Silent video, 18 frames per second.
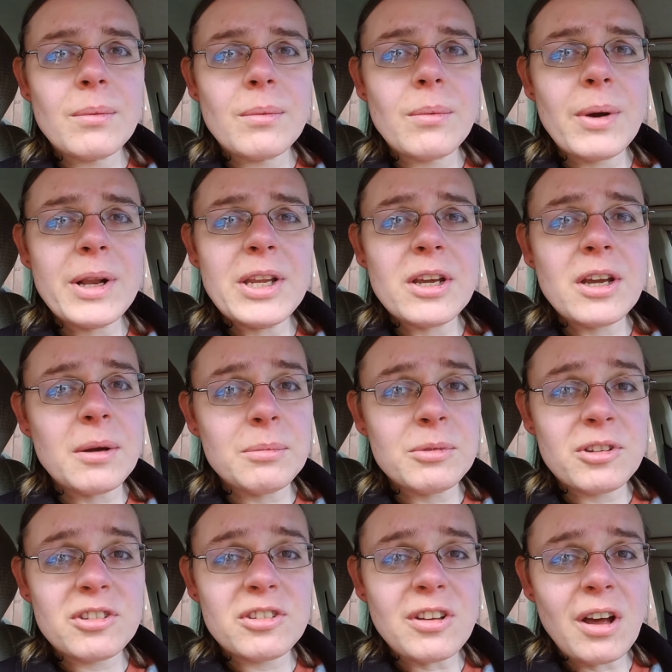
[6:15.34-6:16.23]
when you
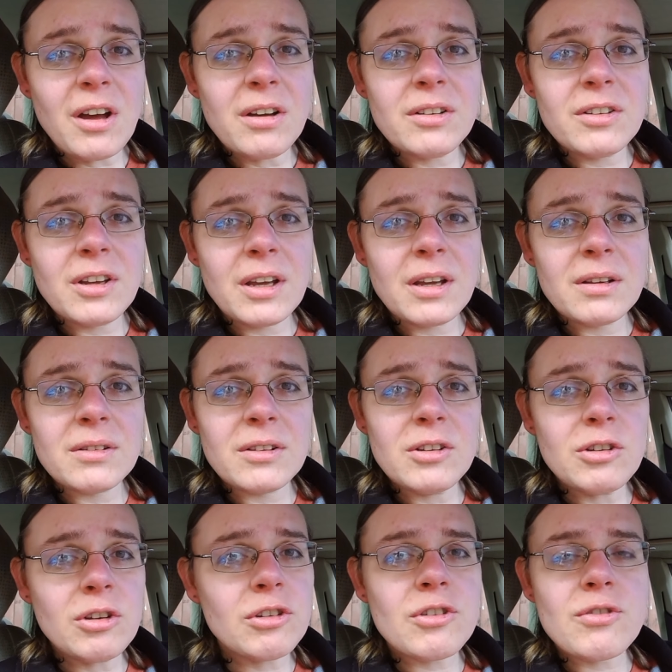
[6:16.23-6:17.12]
come to start it,
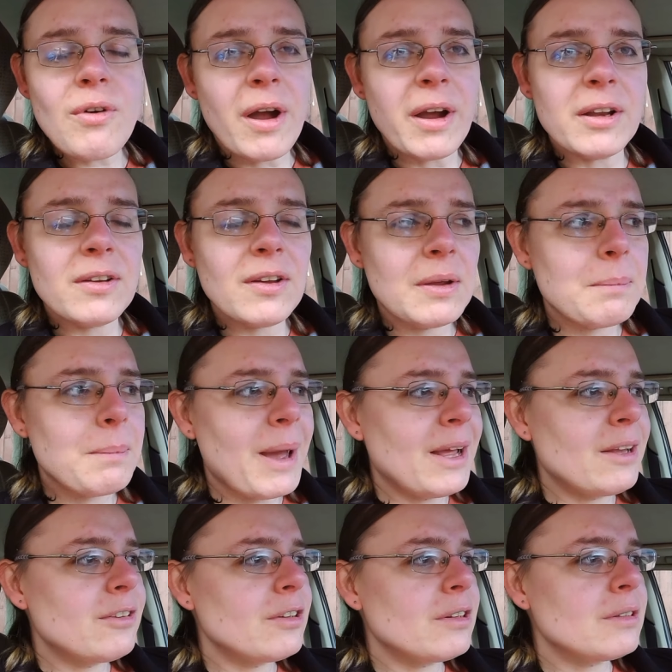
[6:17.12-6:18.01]
you're just grinding
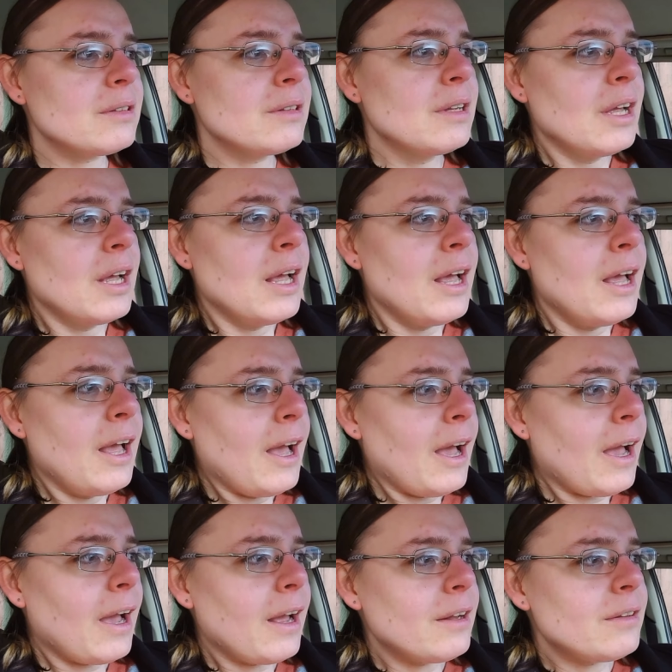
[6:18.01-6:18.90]
metal,
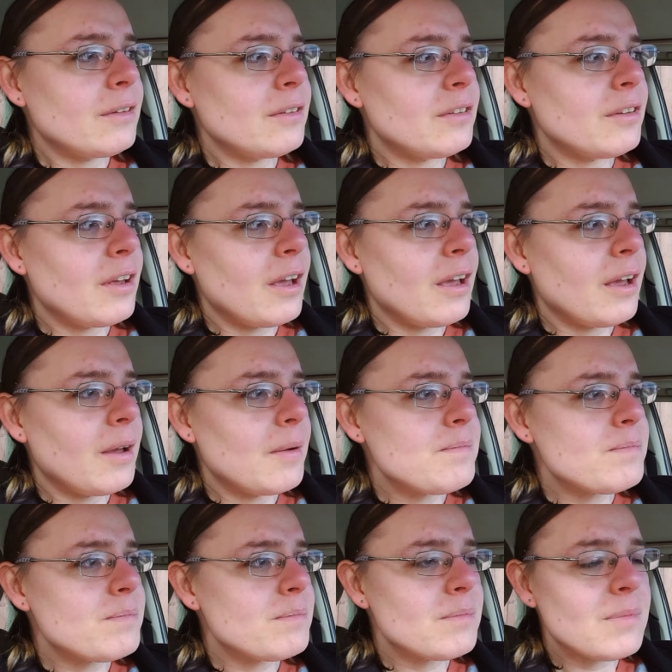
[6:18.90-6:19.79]
and
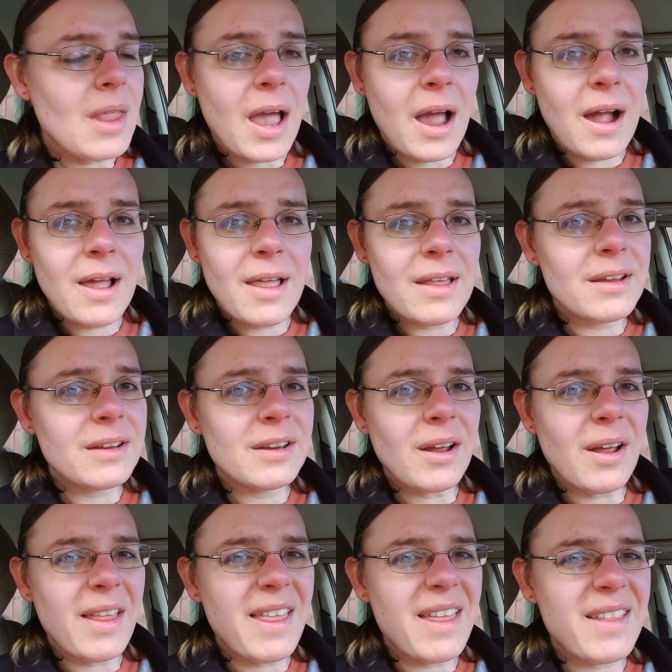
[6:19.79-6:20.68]

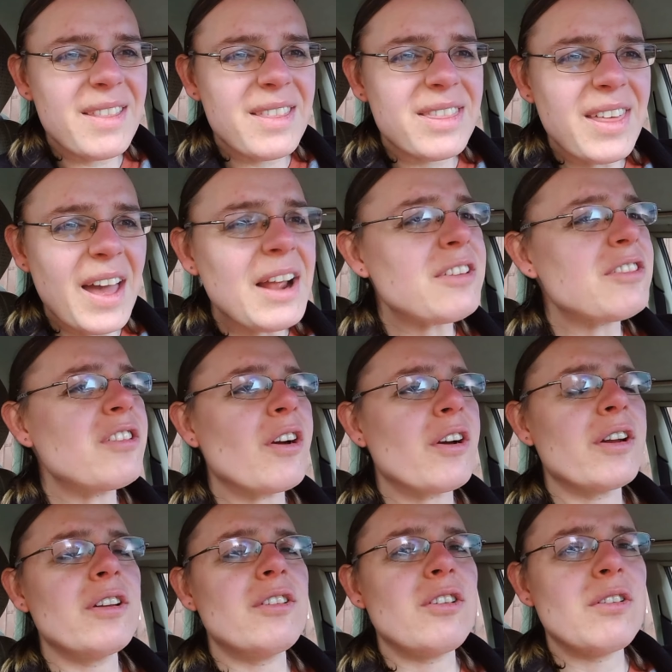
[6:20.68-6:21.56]
that's
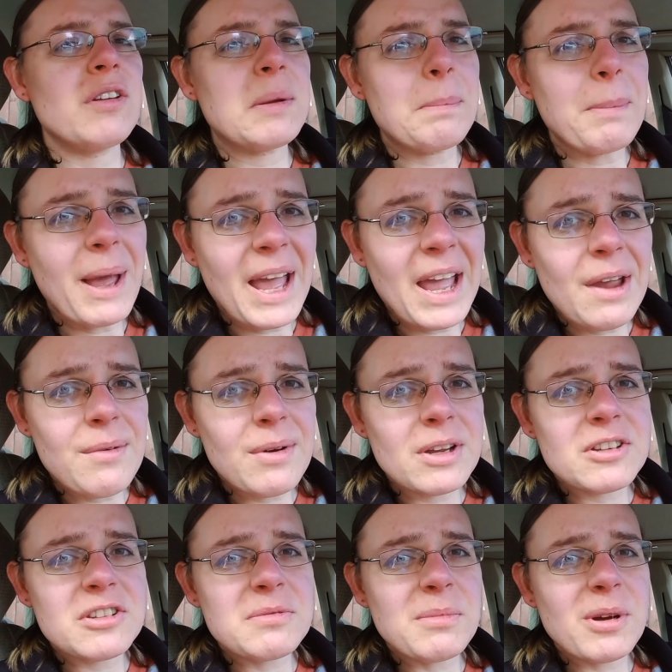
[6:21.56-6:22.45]
not going to do your
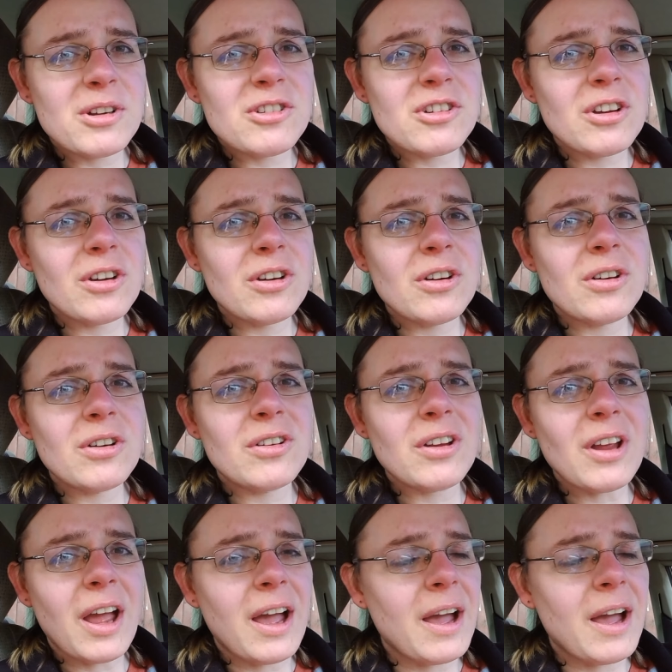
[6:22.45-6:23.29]
bearings much good.